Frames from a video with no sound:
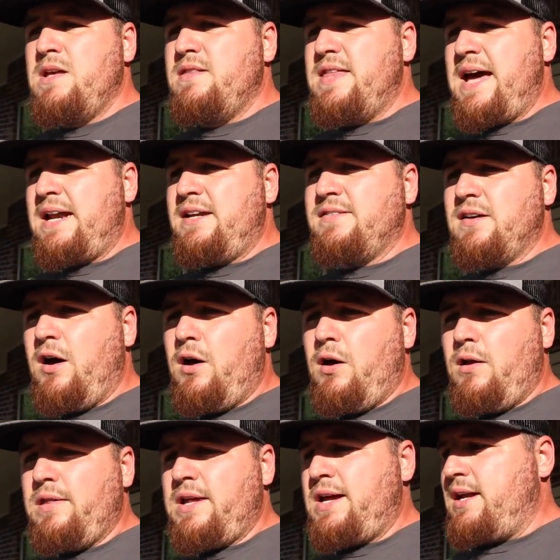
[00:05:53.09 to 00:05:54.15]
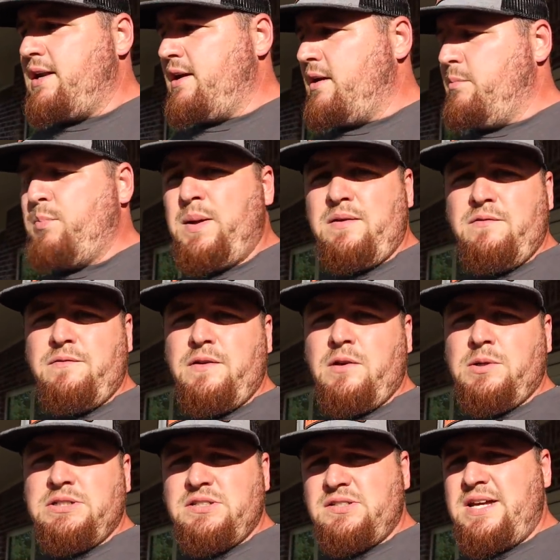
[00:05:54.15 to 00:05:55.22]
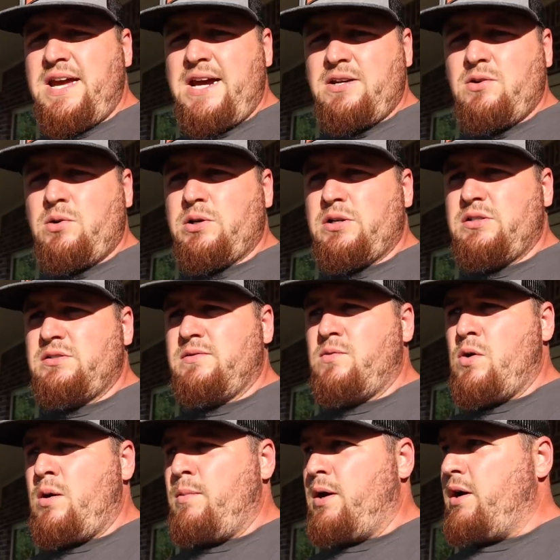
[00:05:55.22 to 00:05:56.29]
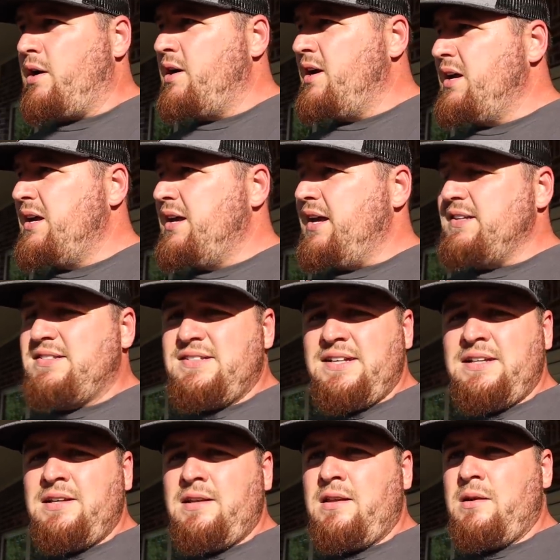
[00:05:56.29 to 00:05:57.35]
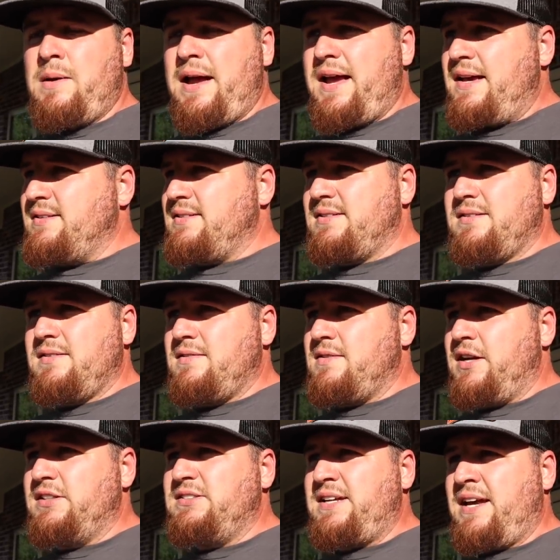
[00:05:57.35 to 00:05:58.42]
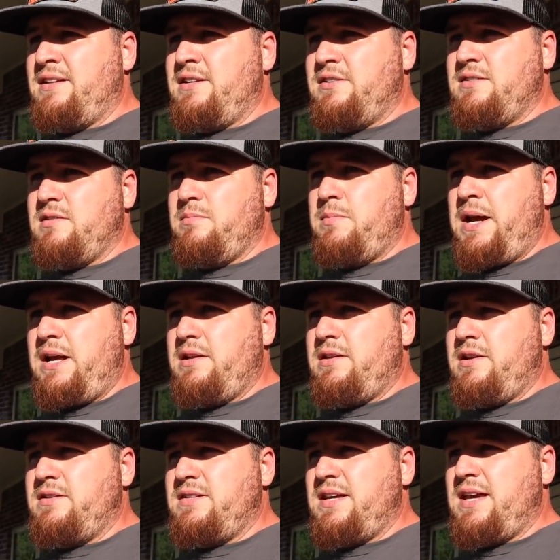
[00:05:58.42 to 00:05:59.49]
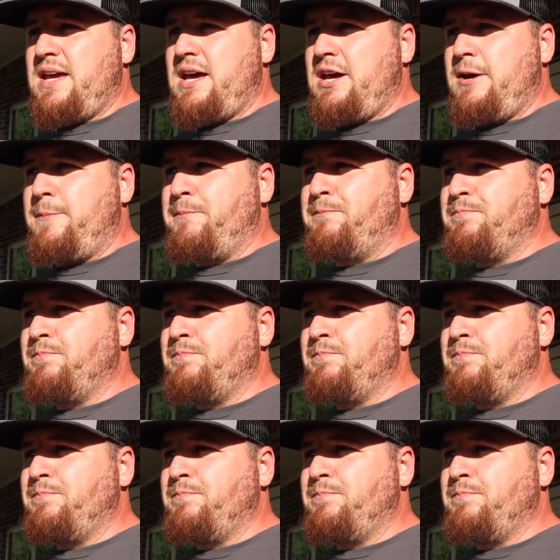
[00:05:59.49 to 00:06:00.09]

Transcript: that is all that Bentonville, which is the headquarters of Walmart, is sending them. I guess they're saying there's a